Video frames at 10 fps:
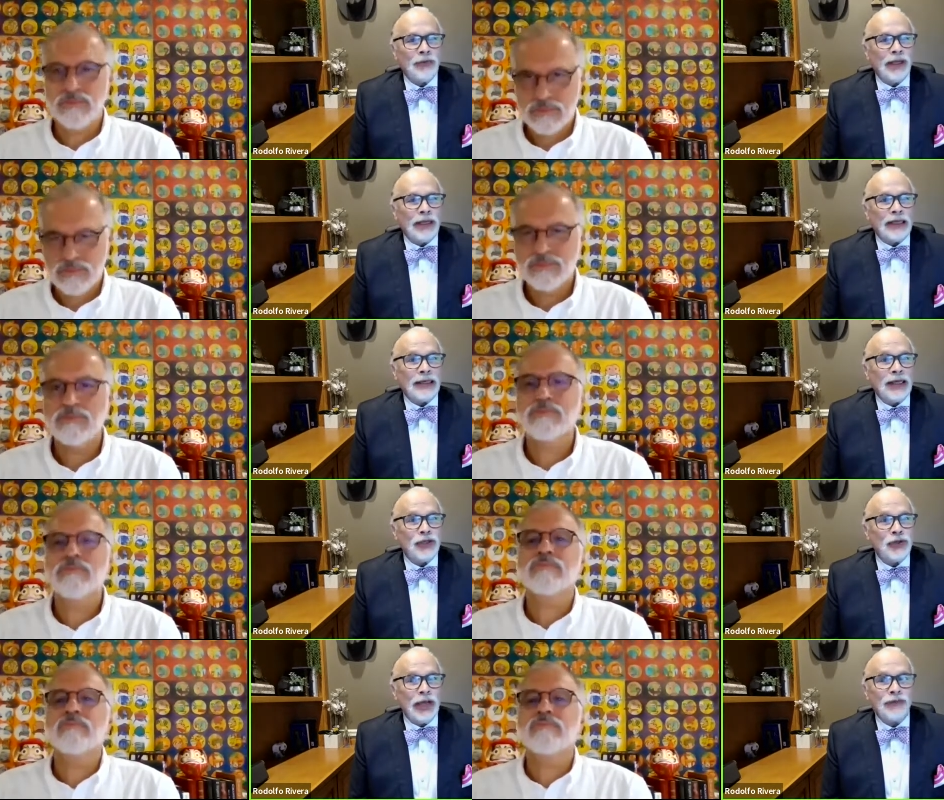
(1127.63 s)
Speaker 1: be
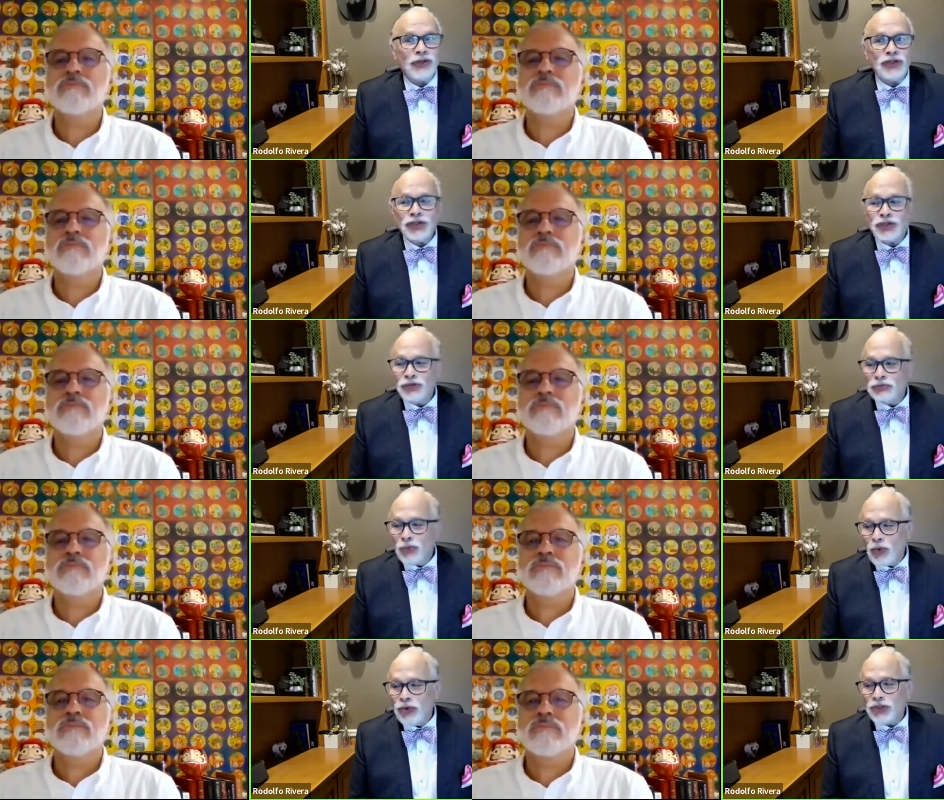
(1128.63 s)
recognized, you have to just do
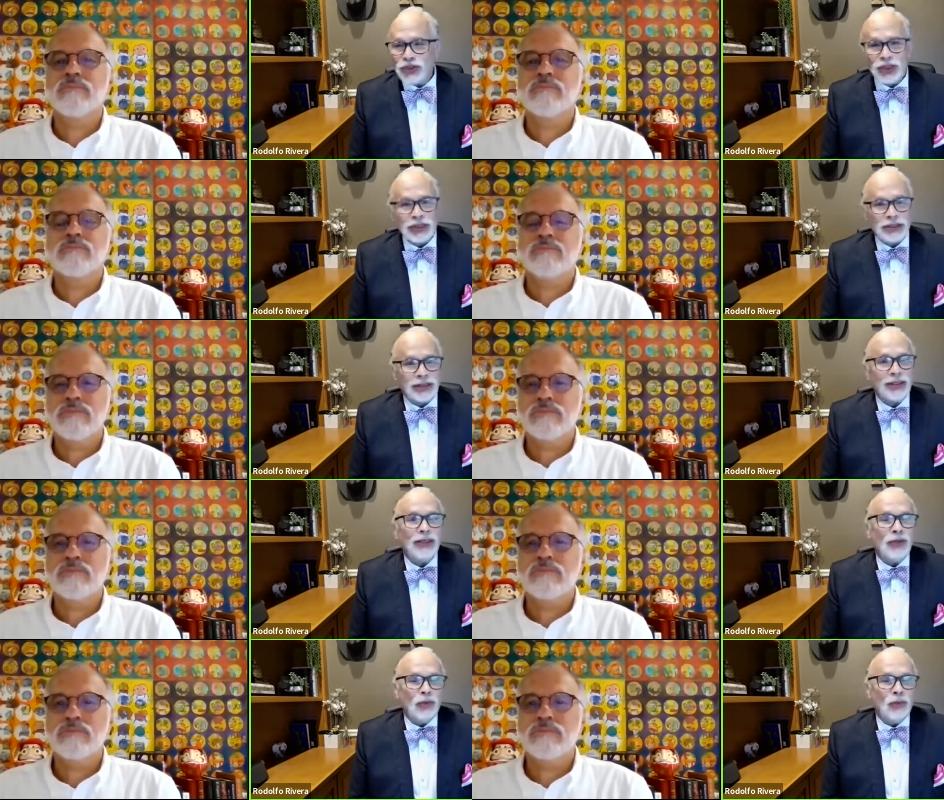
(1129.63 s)
more than just
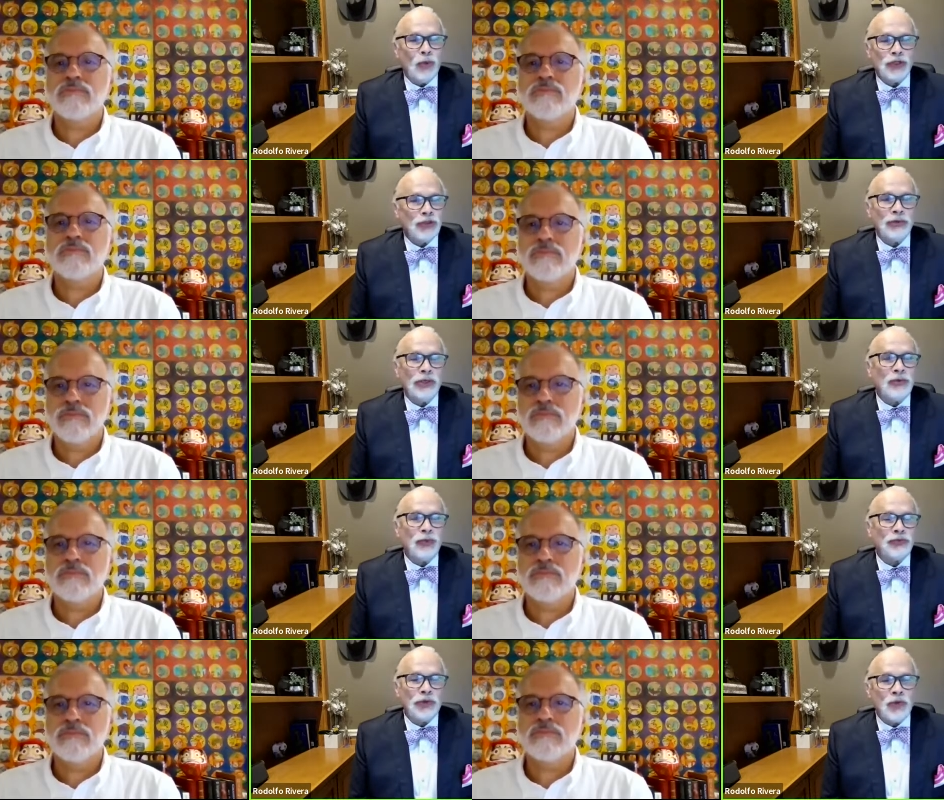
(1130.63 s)
what you're
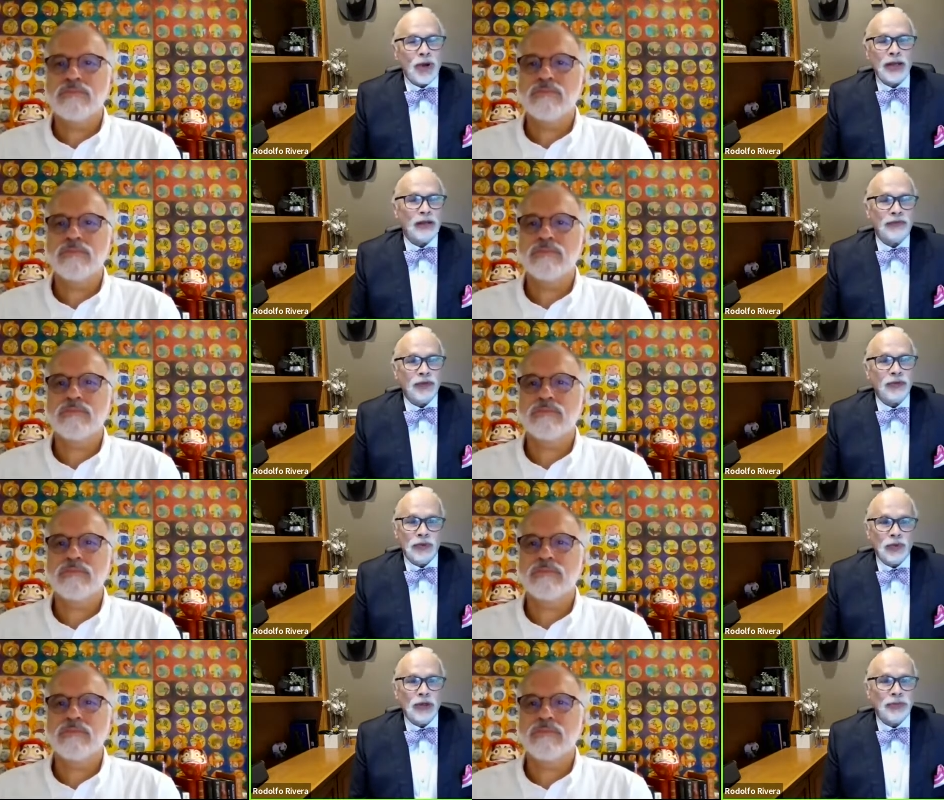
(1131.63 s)
what's required of you in
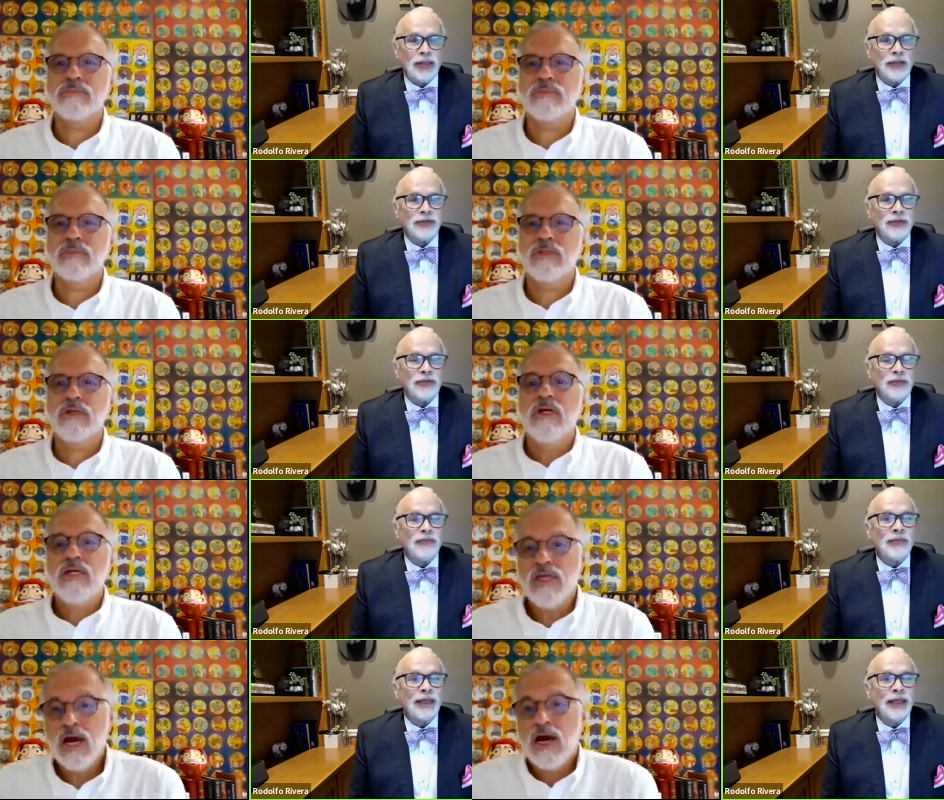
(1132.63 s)
the workplace.
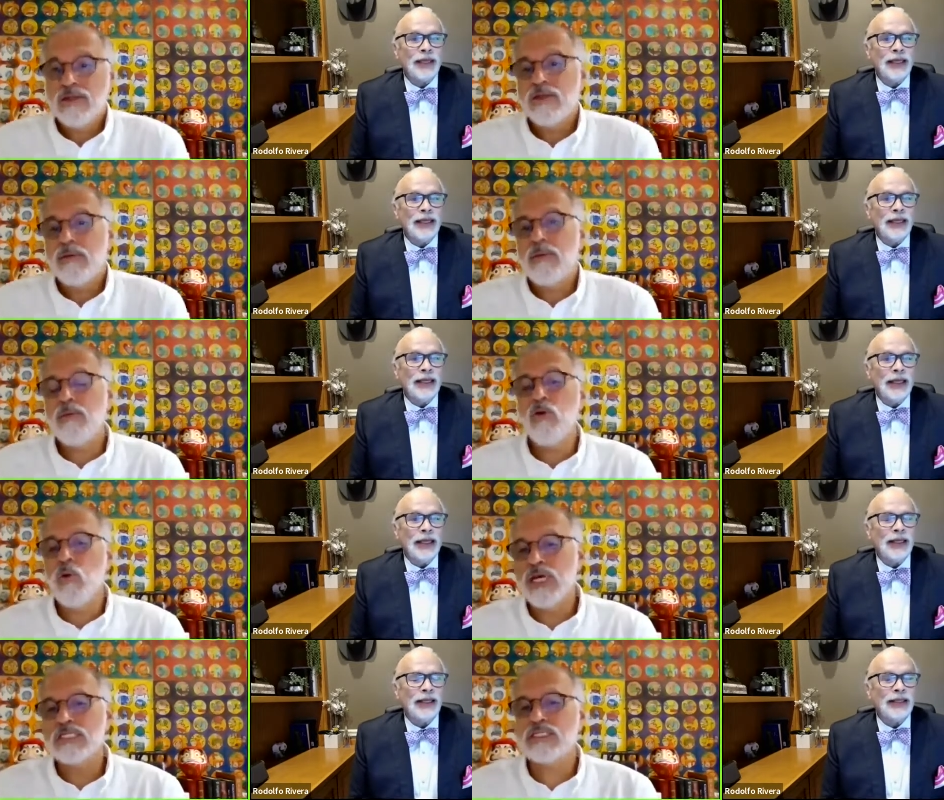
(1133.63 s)
Speaker 2: Yeah, and the people
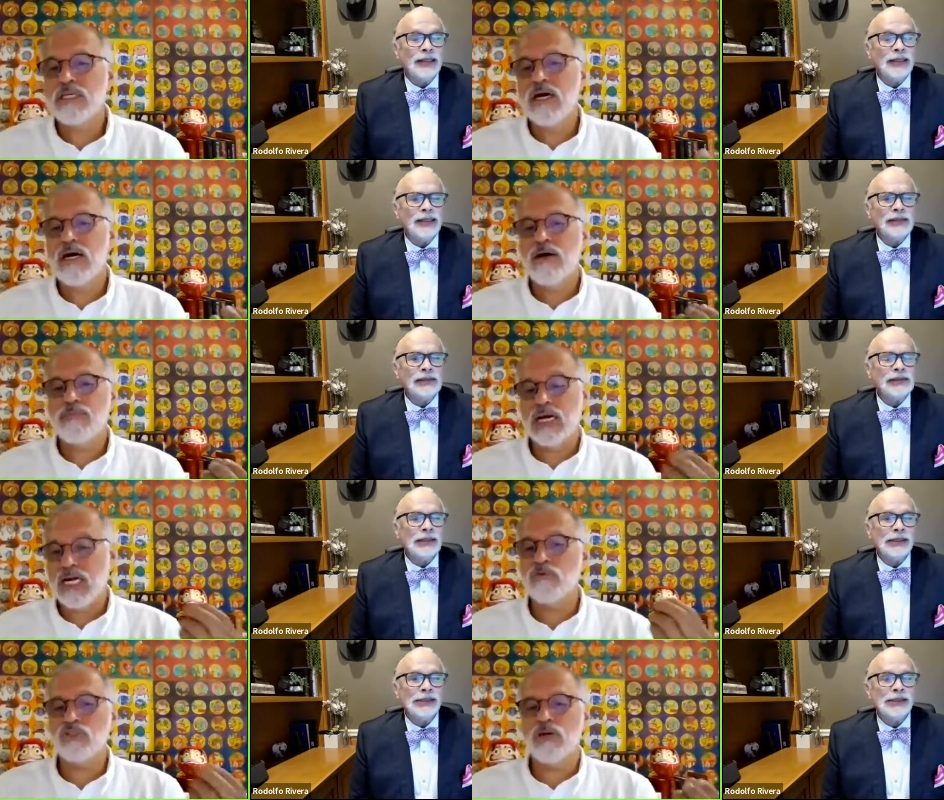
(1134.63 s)
who is uh,
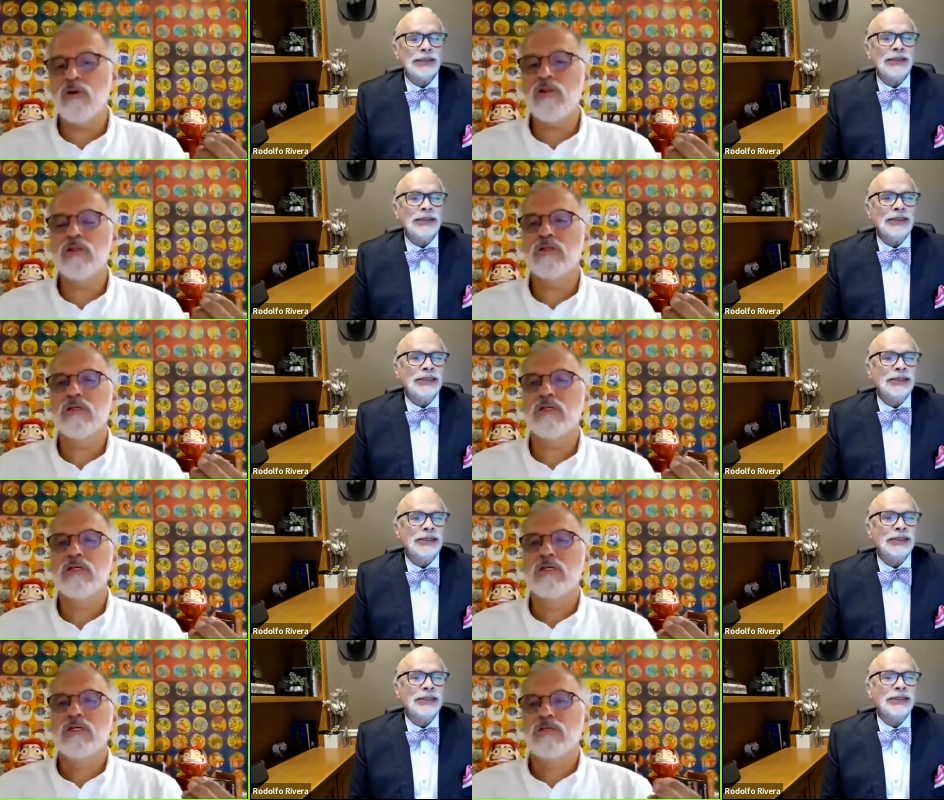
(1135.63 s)
accountable
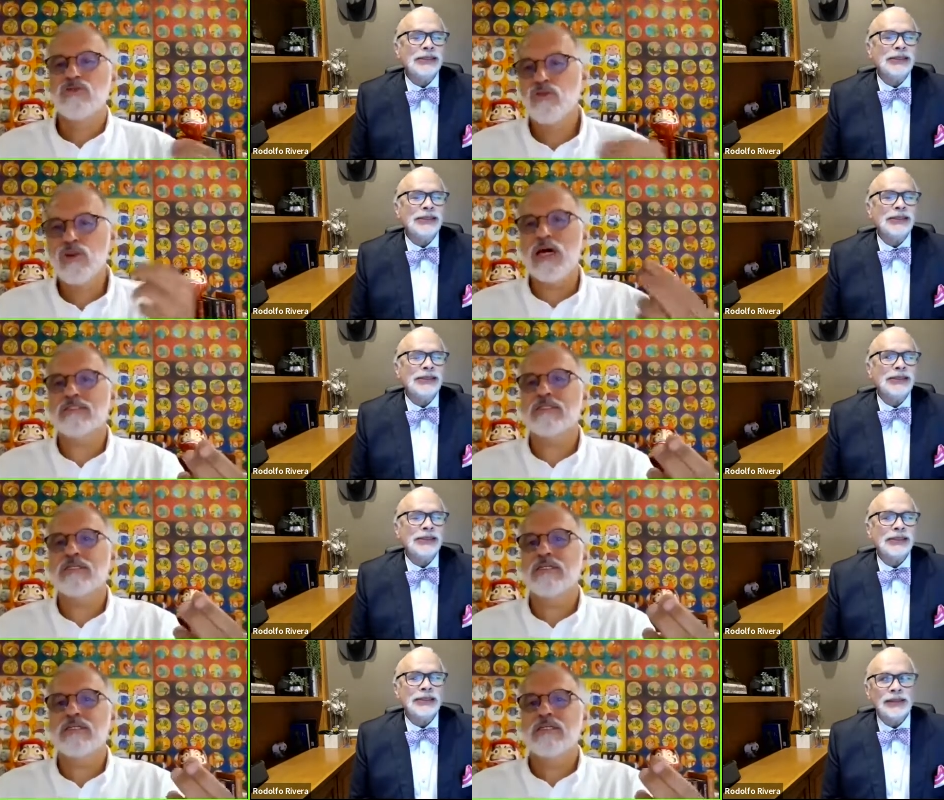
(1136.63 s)
do that.
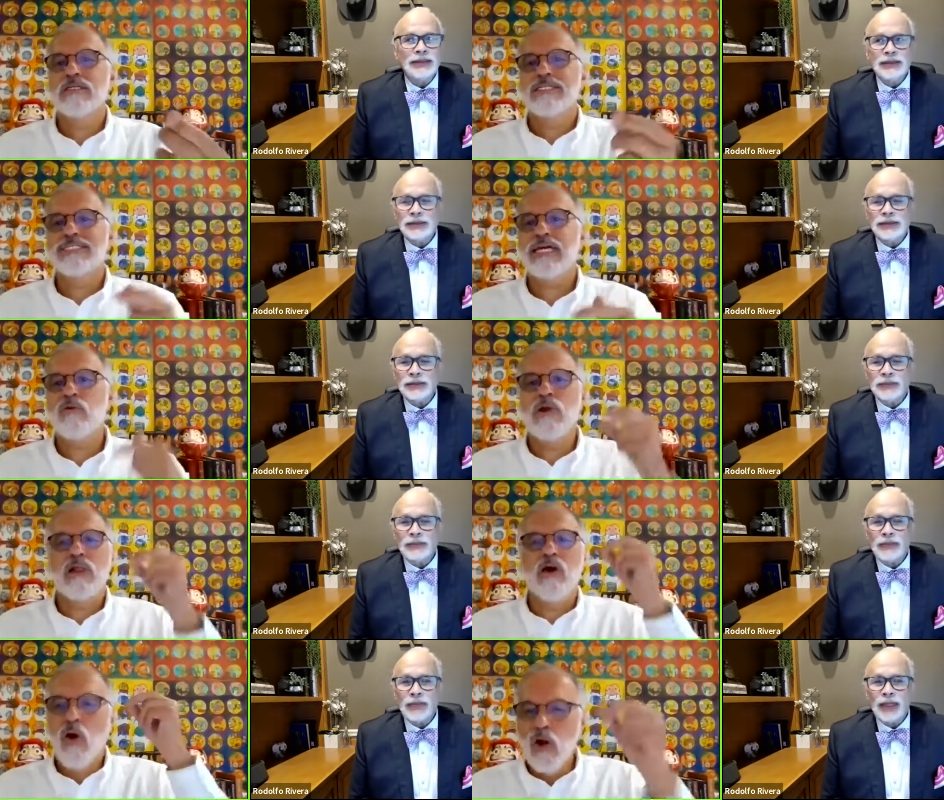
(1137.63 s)
They
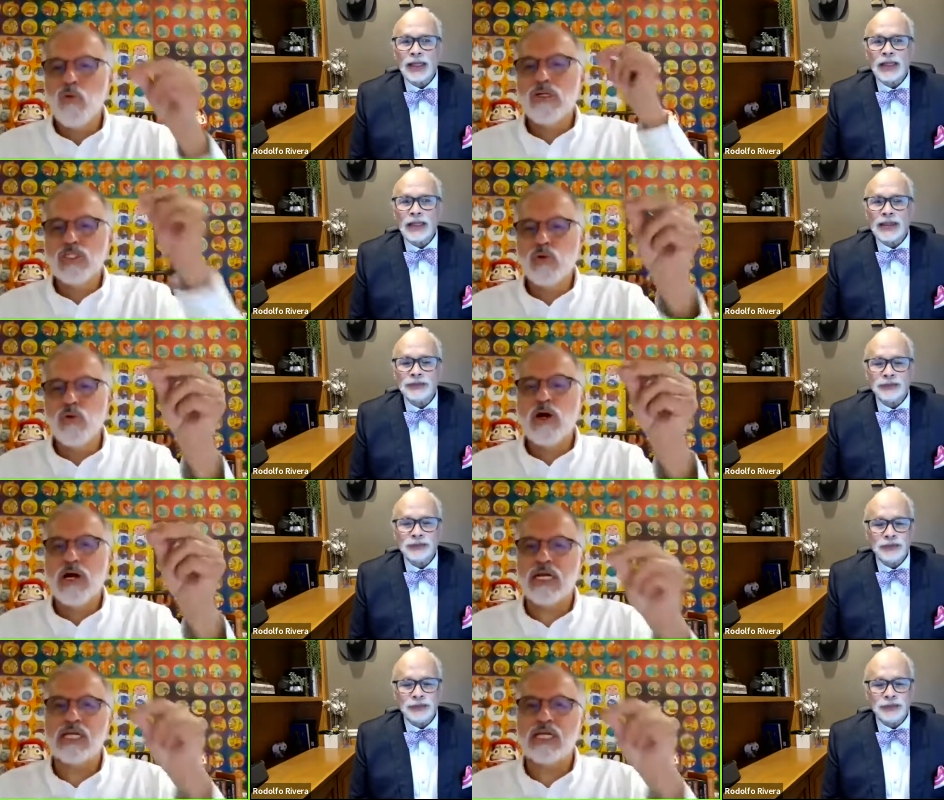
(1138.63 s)
will always do